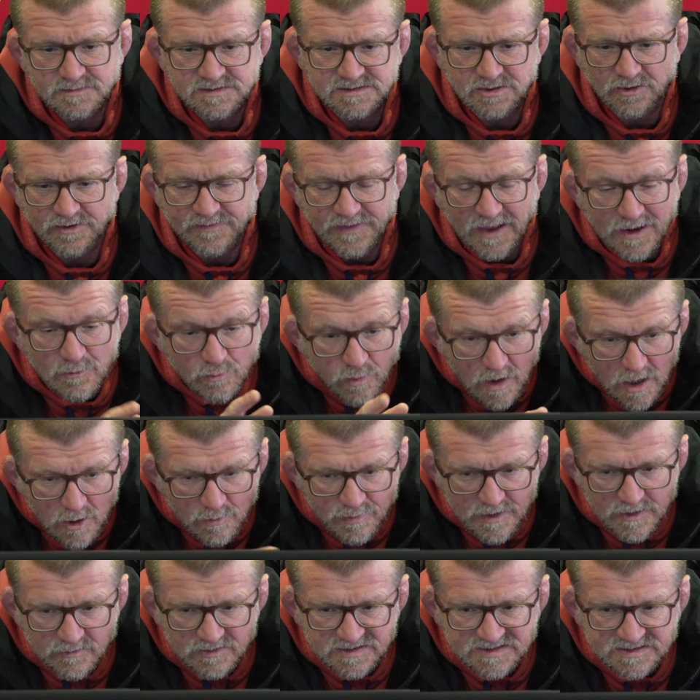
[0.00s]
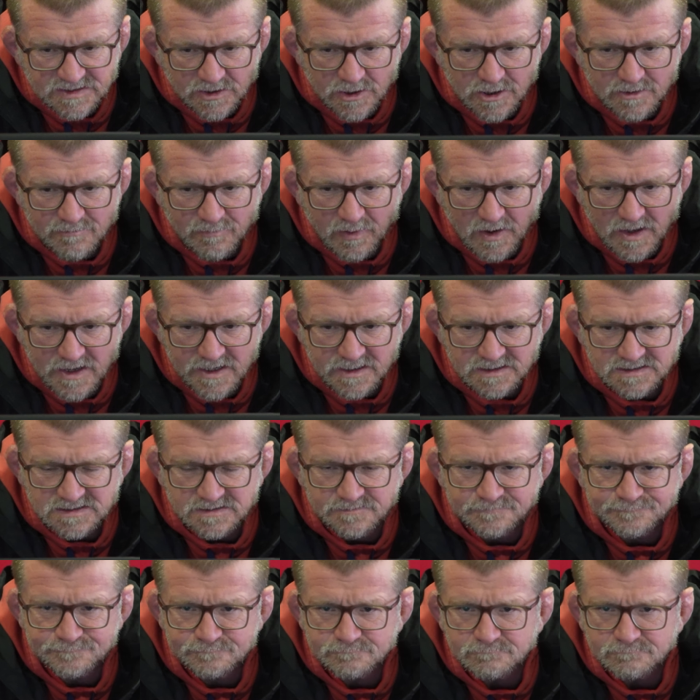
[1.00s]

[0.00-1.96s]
sorry, they will be with certain players.